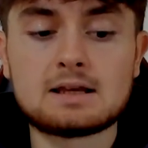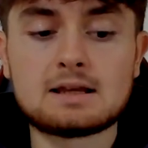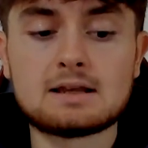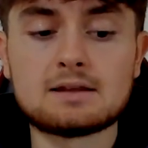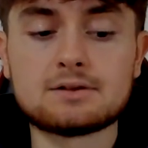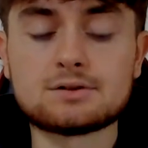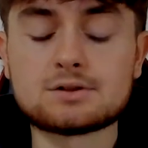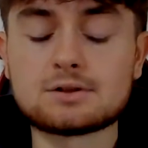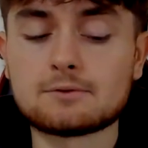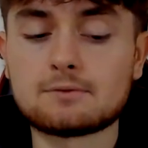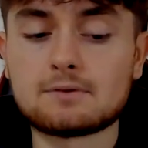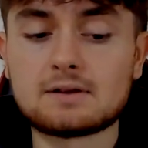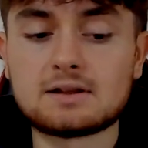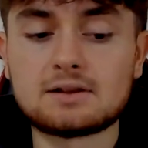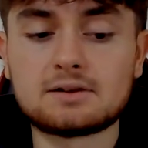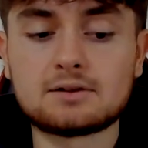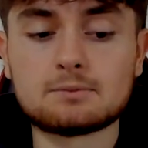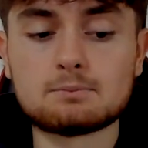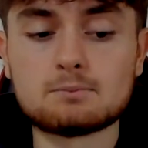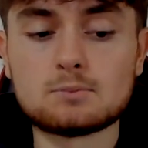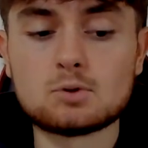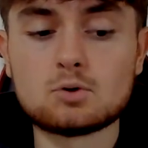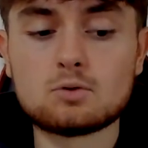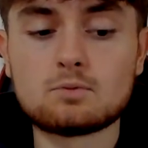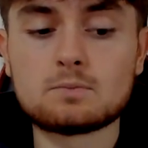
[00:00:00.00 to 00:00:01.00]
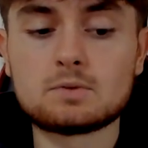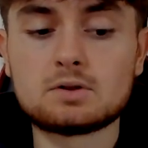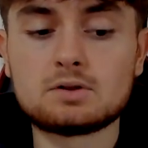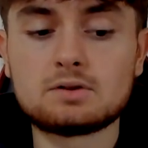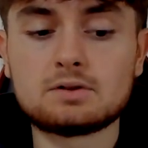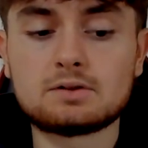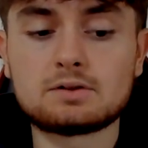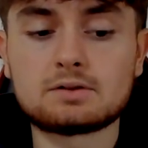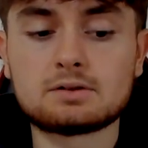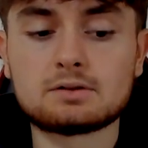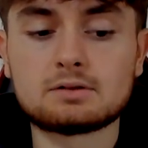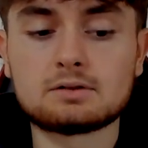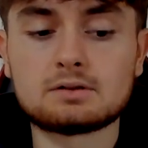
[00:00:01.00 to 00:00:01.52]
His defensive
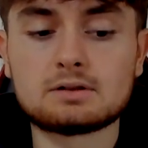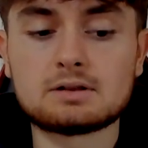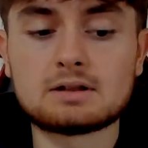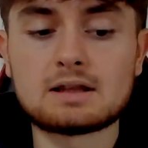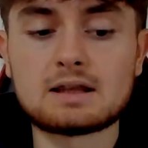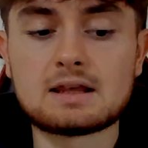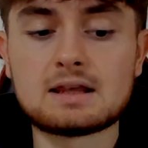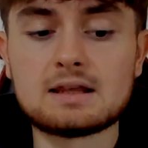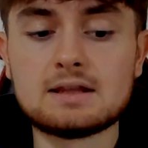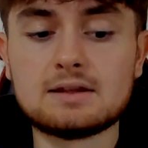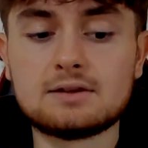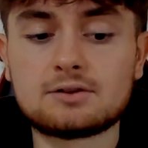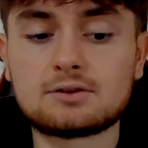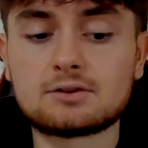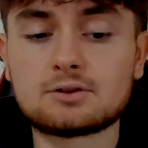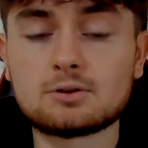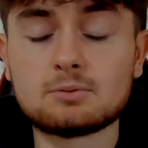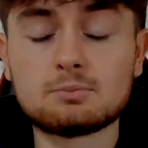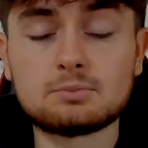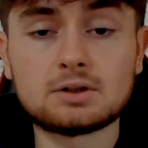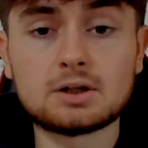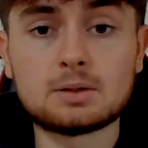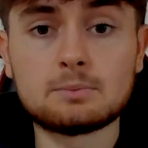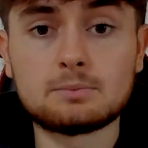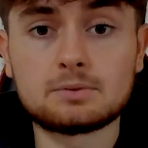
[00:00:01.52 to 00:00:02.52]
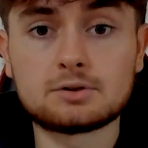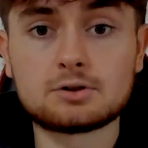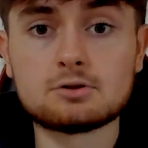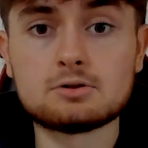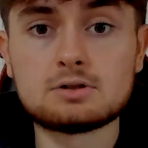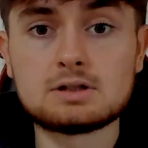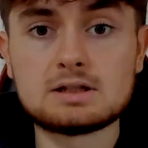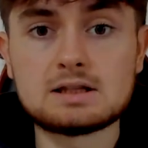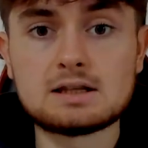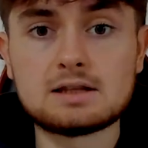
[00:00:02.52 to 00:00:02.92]
movement is sometimes good.